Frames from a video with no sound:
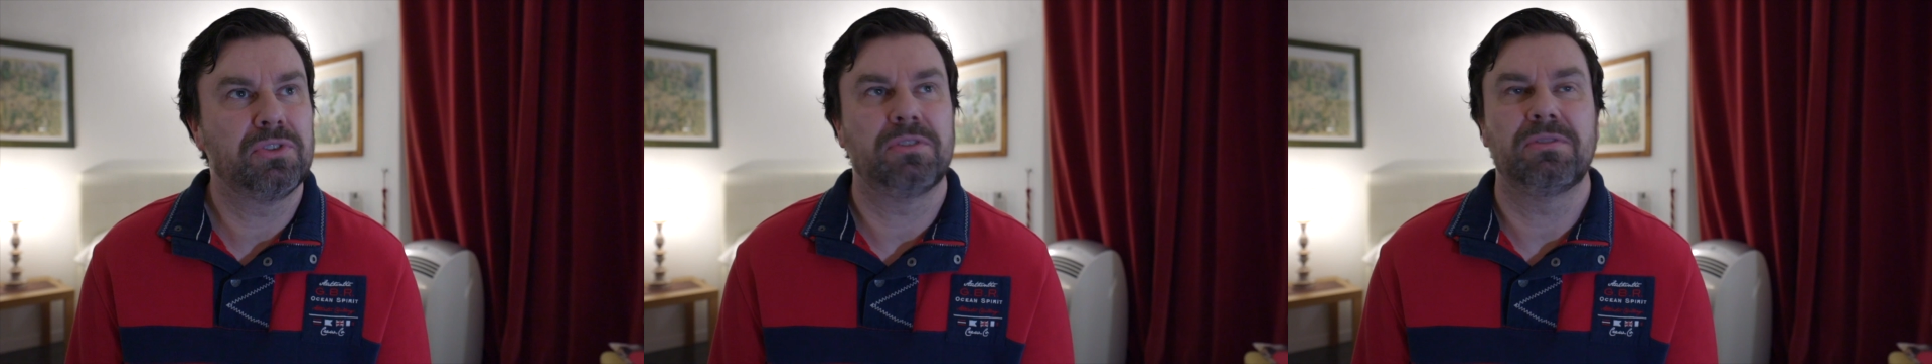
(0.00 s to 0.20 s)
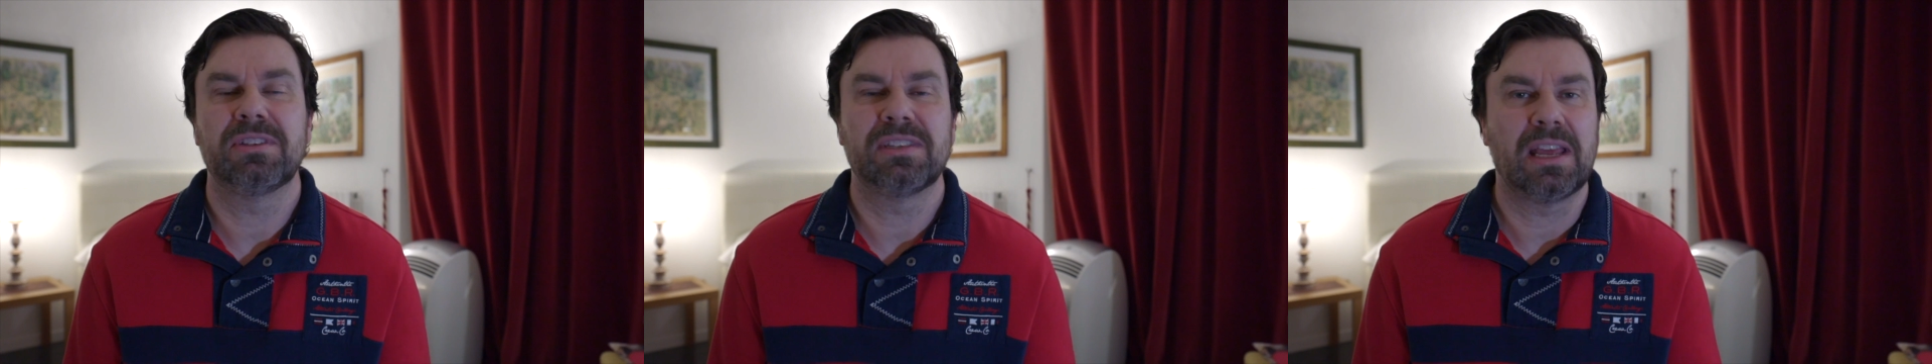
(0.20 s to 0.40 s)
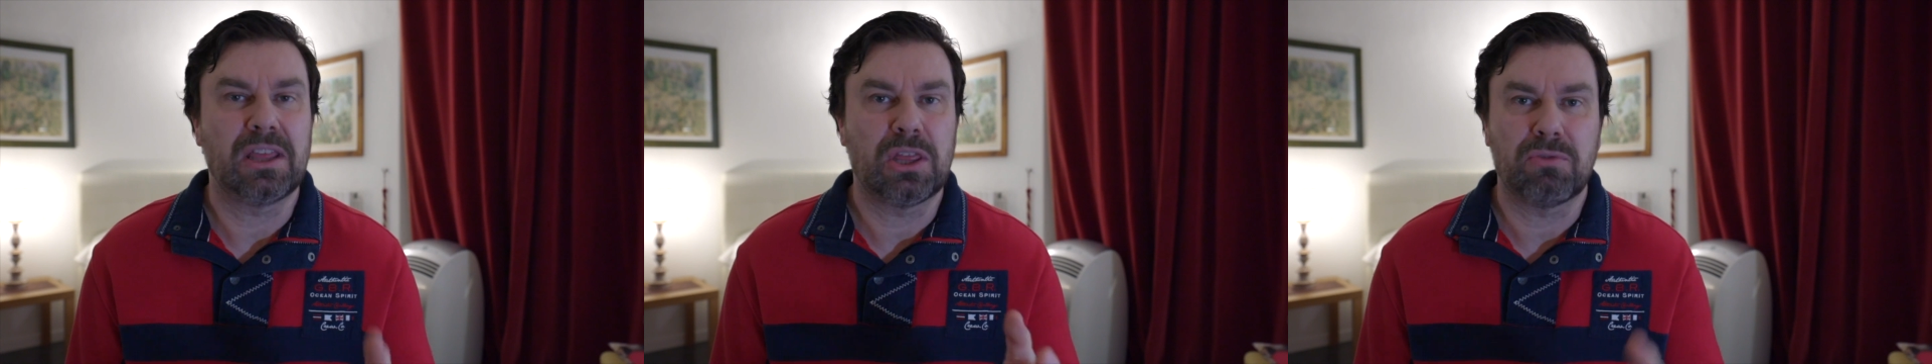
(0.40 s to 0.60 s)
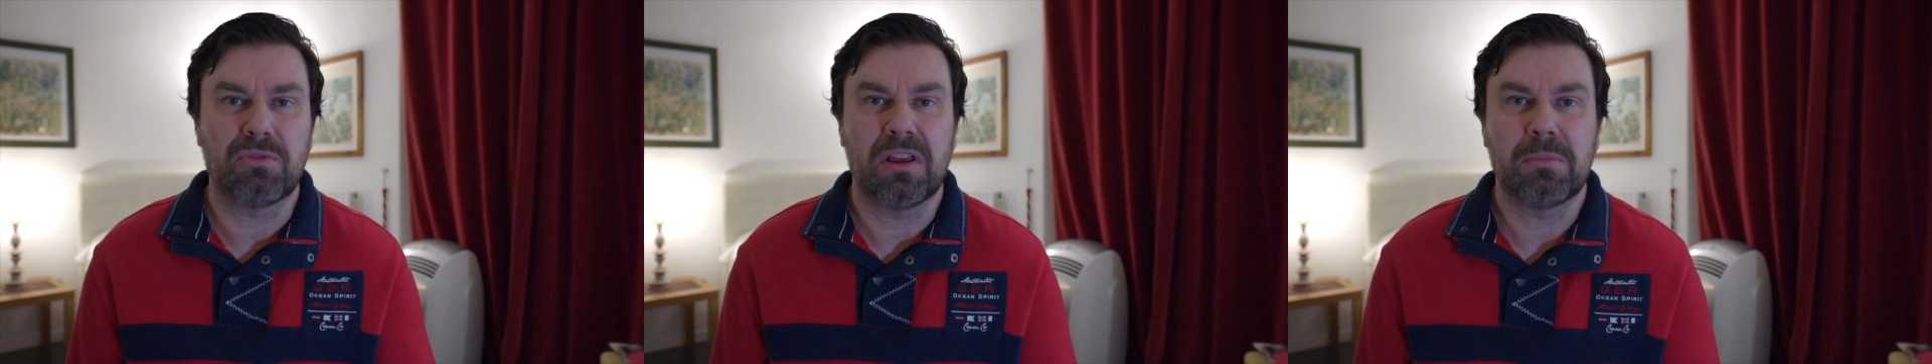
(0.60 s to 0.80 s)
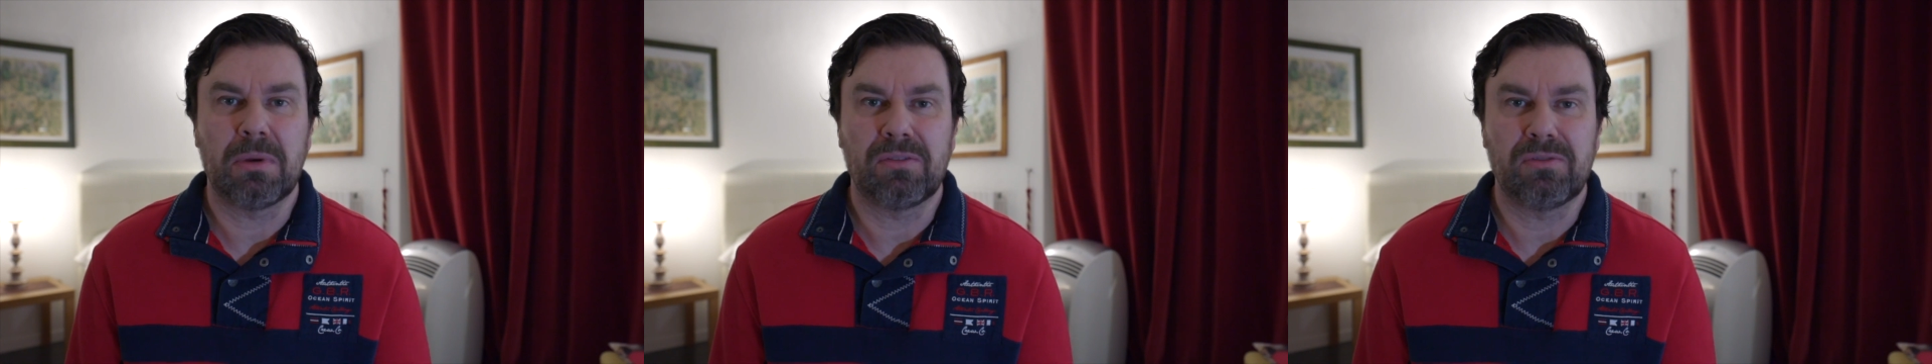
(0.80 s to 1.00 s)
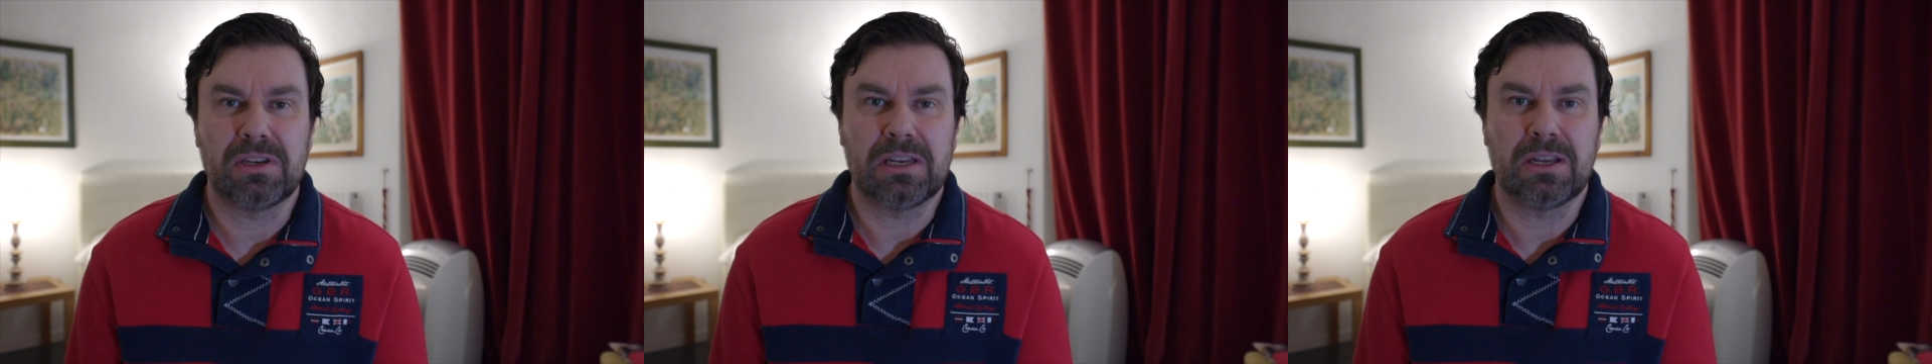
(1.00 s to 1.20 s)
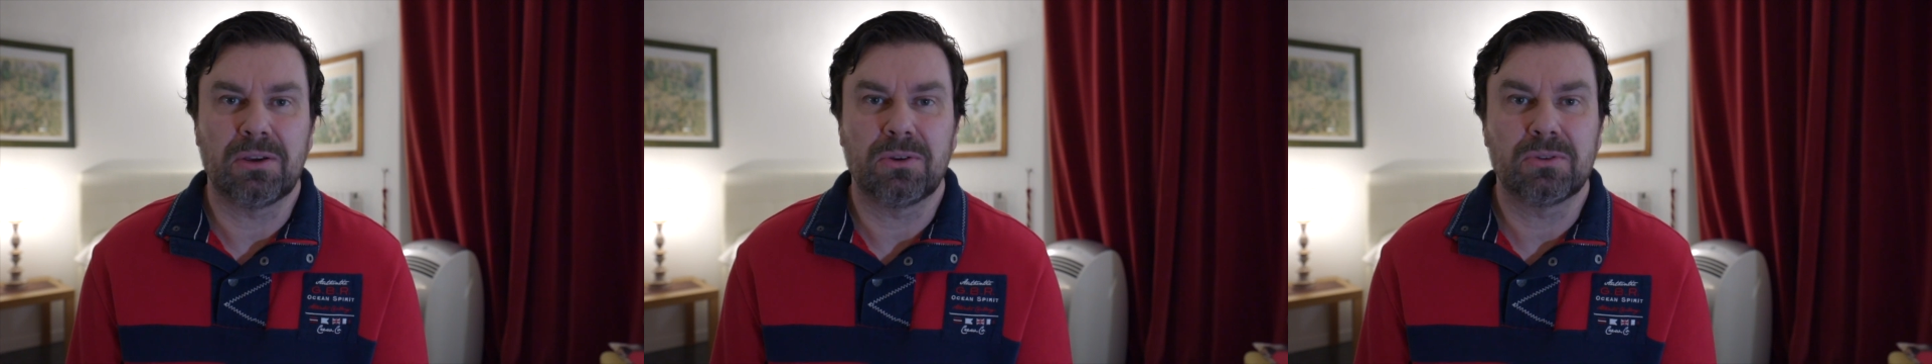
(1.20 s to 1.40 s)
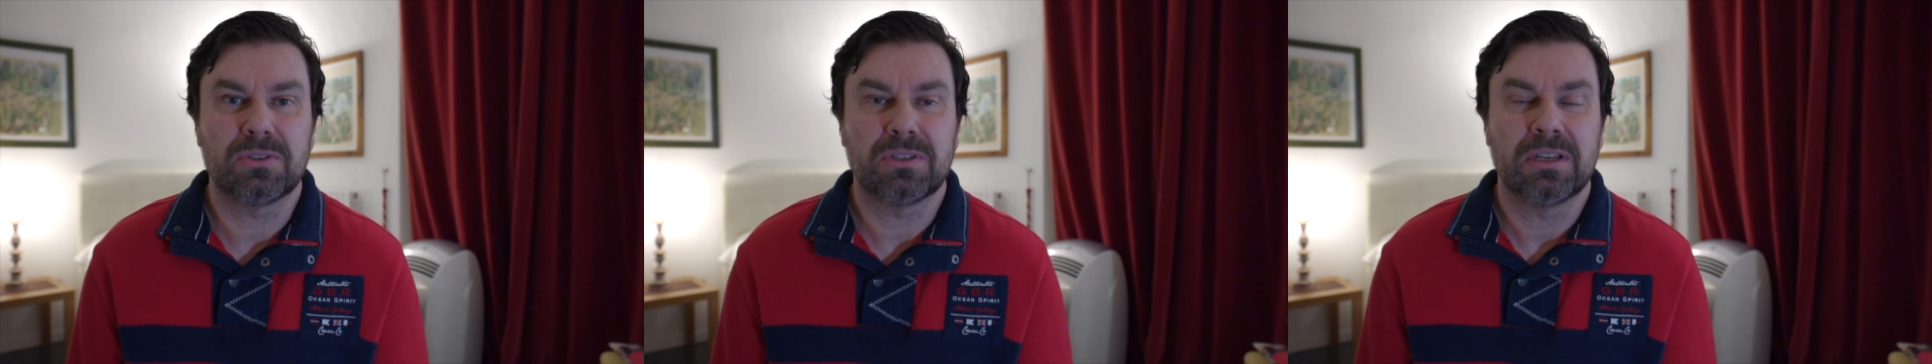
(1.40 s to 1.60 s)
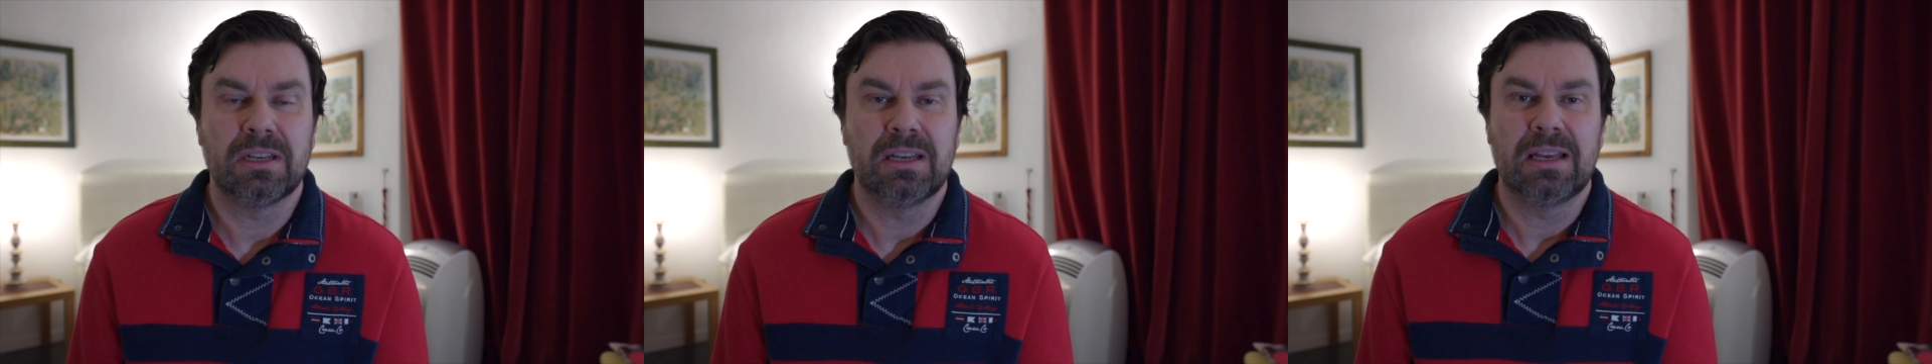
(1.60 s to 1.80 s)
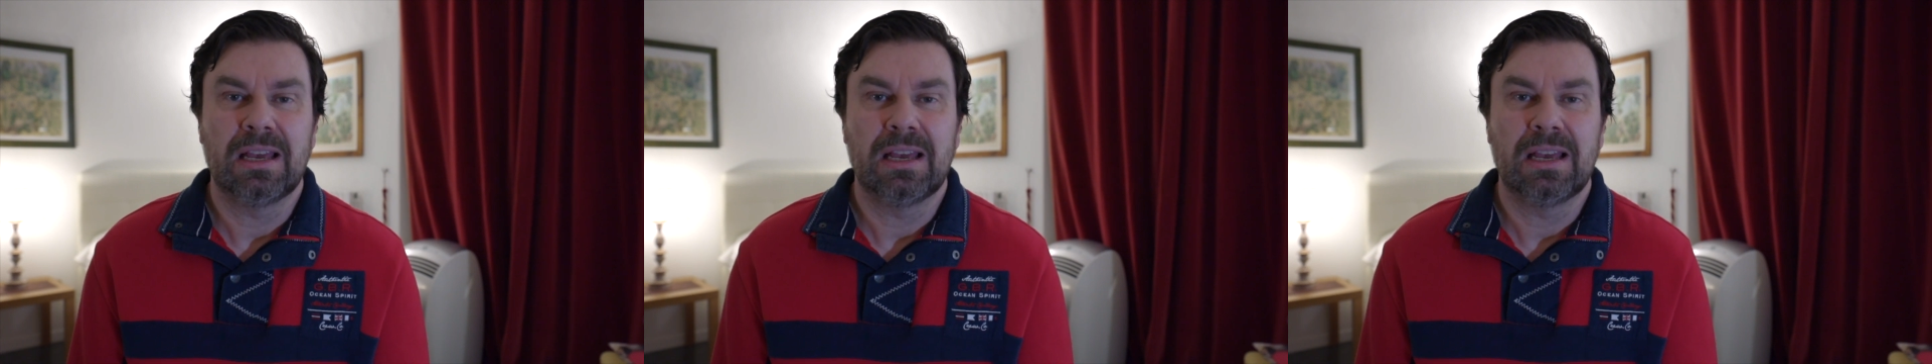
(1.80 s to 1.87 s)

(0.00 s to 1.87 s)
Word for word: than say three of my videos